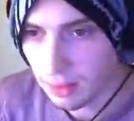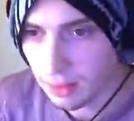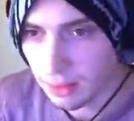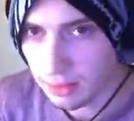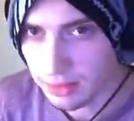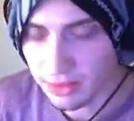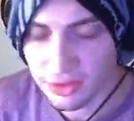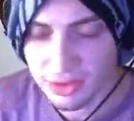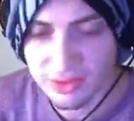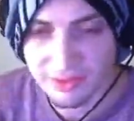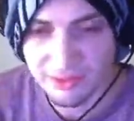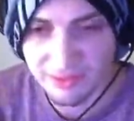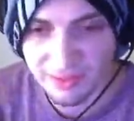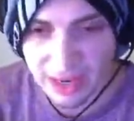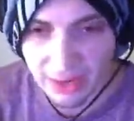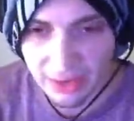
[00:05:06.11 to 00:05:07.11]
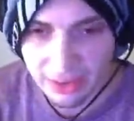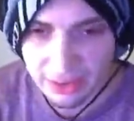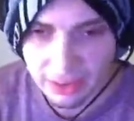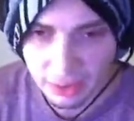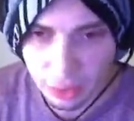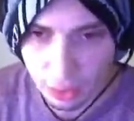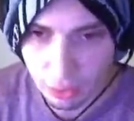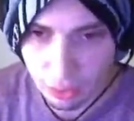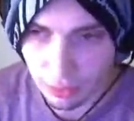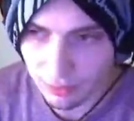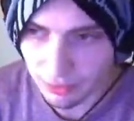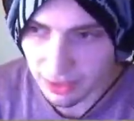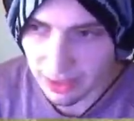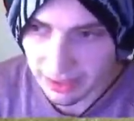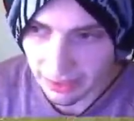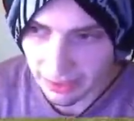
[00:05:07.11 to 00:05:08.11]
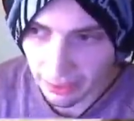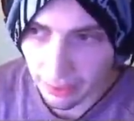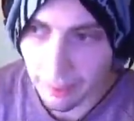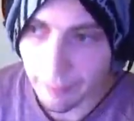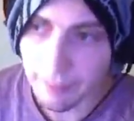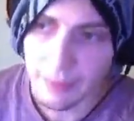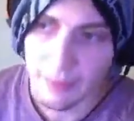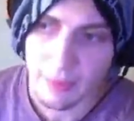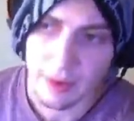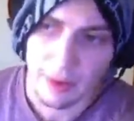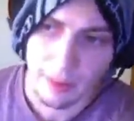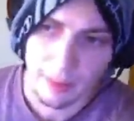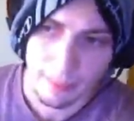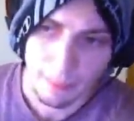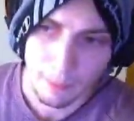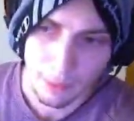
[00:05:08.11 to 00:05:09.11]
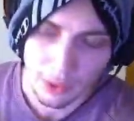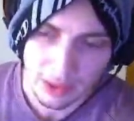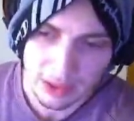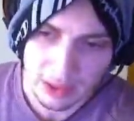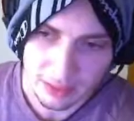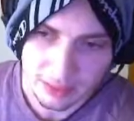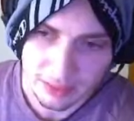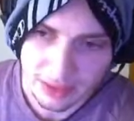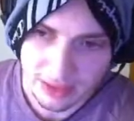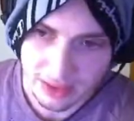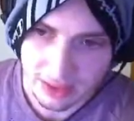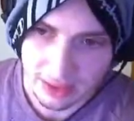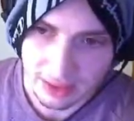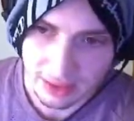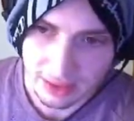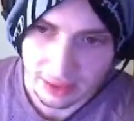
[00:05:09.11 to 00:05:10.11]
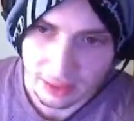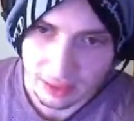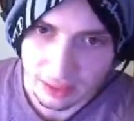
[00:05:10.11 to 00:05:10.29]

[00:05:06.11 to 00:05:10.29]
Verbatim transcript: there is very little room for error when it comes to